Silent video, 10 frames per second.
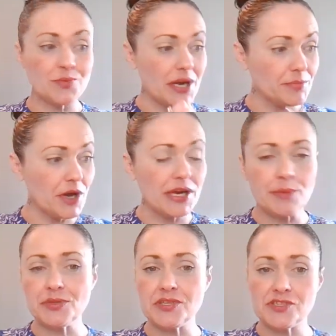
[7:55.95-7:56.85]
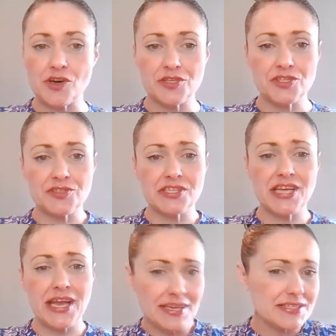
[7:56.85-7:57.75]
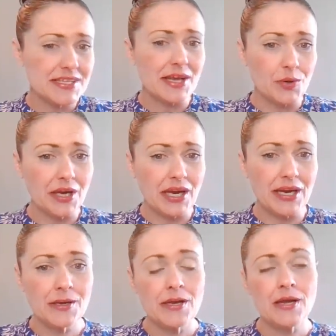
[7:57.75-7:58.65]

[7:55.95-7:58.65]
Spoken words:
but I'm not able to start till today. Is that okay?